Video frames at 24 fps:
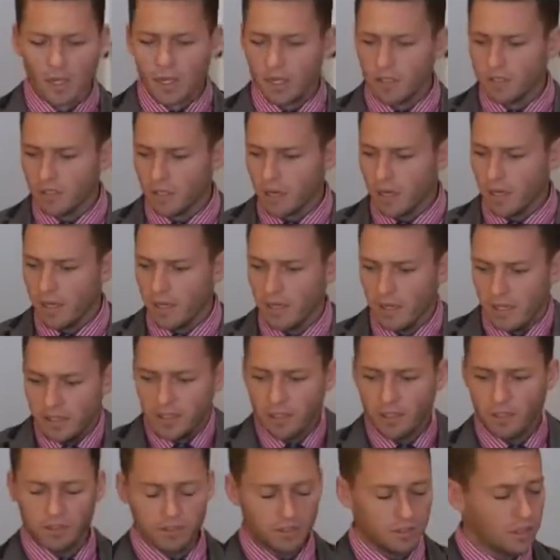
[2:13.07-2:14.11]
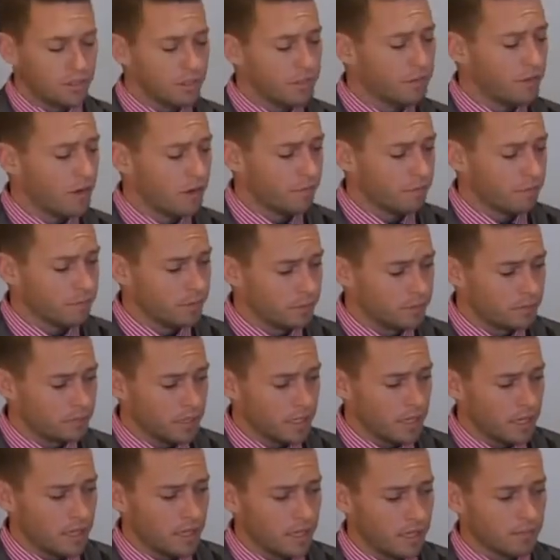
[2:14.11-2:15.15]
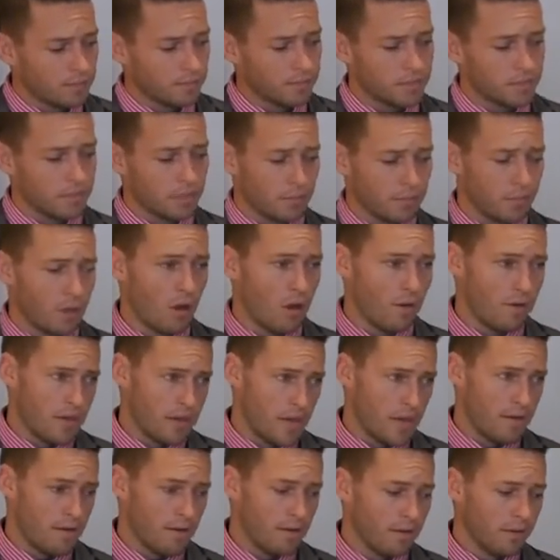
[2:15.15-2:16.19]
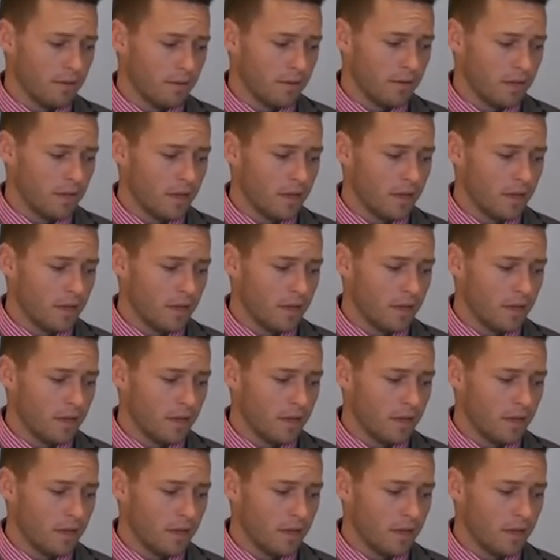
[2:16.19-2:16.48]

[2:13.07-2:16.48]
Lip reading: So as I continue, I've put some coriander